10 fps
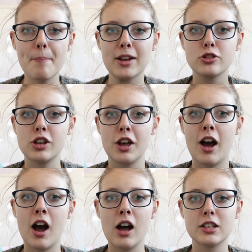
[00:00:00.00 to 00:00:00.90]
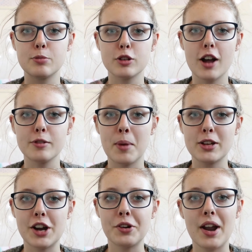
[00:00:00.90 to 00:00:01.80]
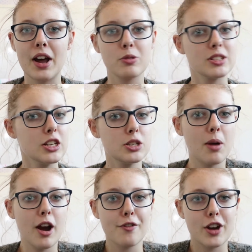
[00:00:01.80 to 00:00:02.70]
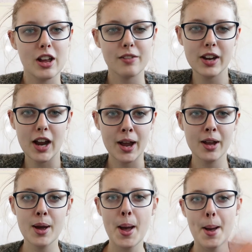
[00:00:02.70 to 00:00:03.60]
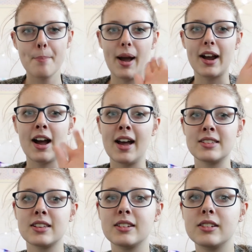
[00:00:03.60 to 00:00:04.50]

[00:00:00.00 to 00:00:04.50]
Make sure you are subscribed to my channel, and I will see you tomorrow for another video. Bye, guys.